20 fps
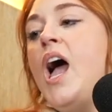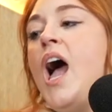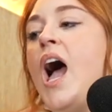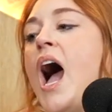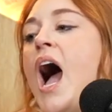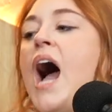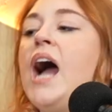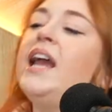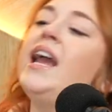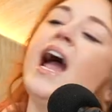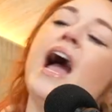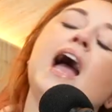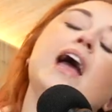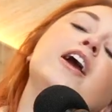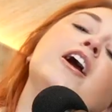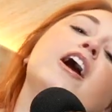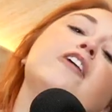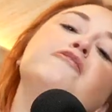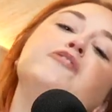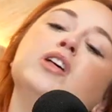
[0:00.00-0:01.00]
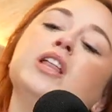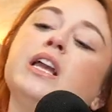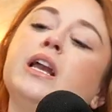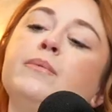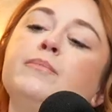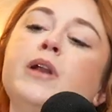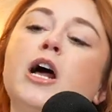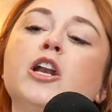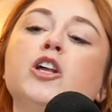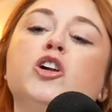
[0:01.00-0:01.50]
I feel like
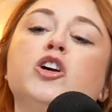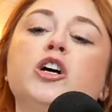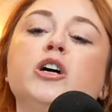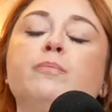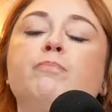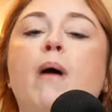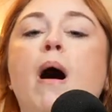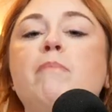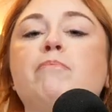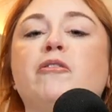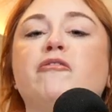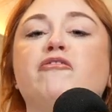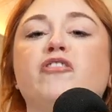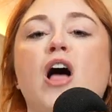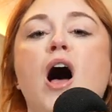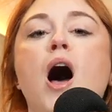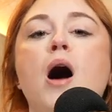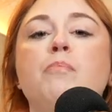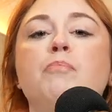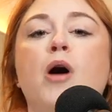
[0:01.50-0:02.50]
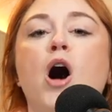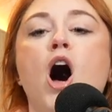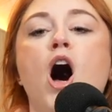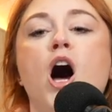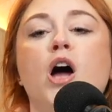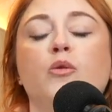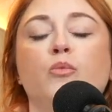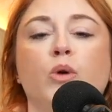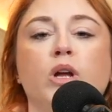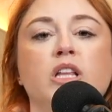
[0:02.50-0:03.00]
I'm not a good bop or flop
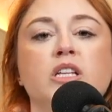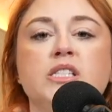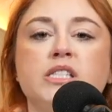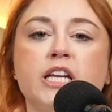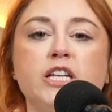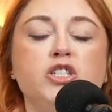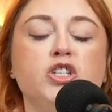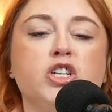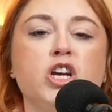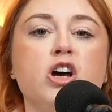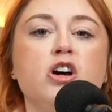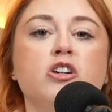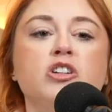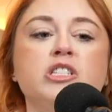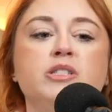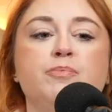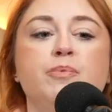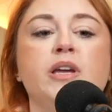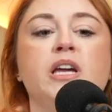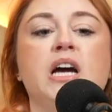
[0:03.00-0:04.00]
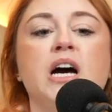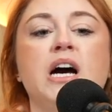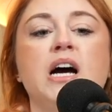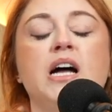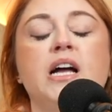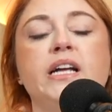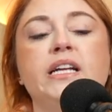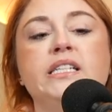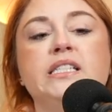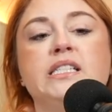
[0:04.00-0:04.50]
on real estate shows
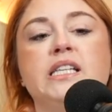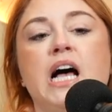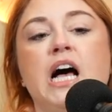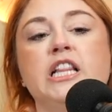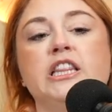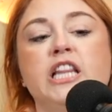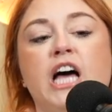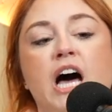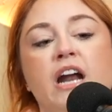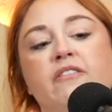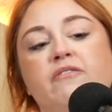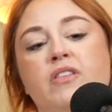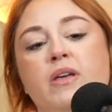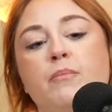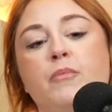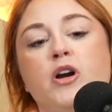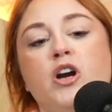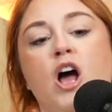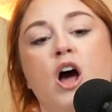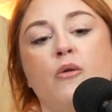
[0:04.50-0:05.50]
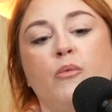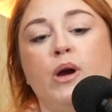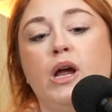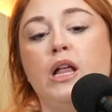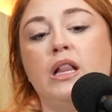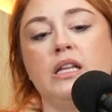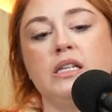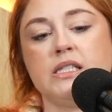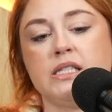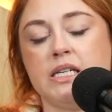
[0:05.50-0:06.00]
because a lot of them are not
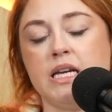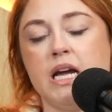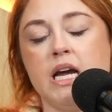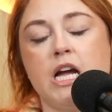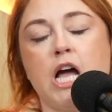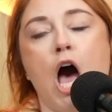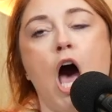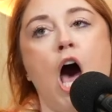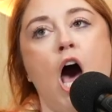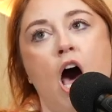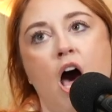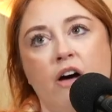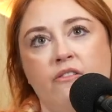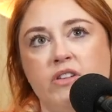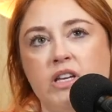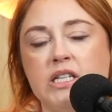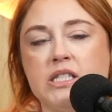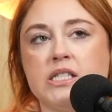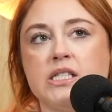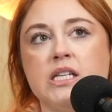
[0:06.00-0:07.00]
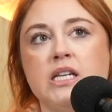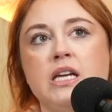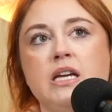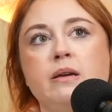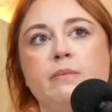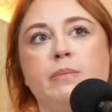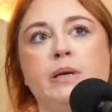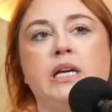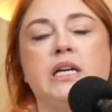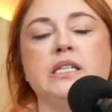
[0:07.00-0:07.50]
realistic, obviously,
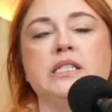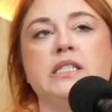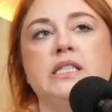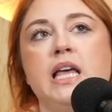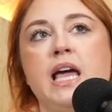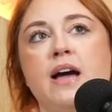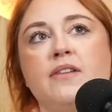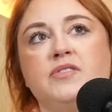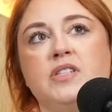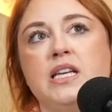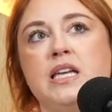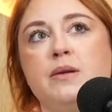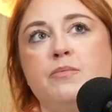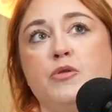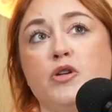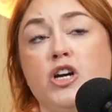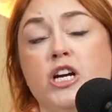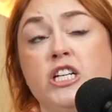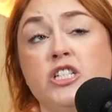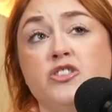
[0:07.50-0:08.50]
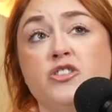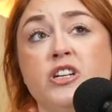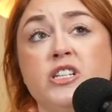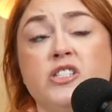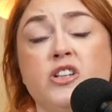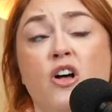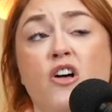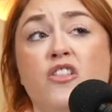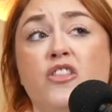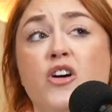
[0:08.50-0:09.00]
because they have to keep your interest,
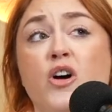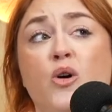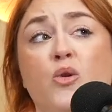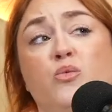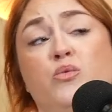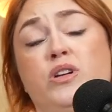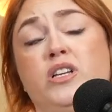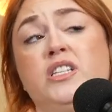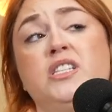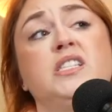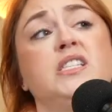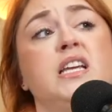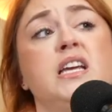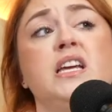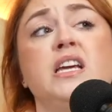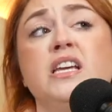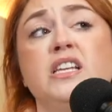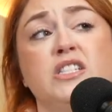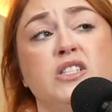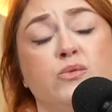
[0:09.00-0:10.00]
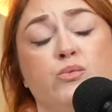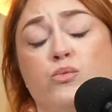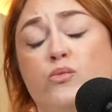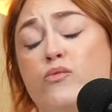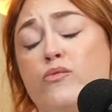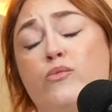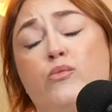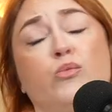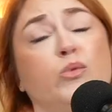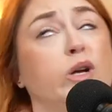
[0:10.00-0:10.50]
although real estate is
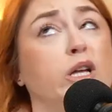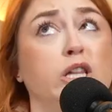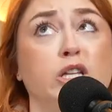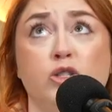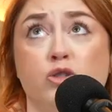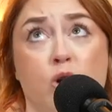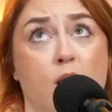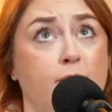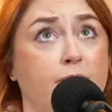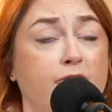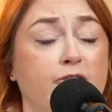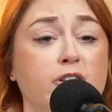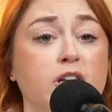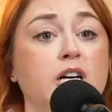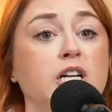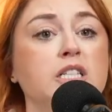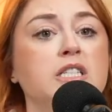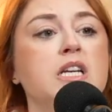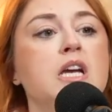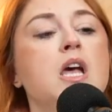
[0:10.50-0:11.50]
really drama filled.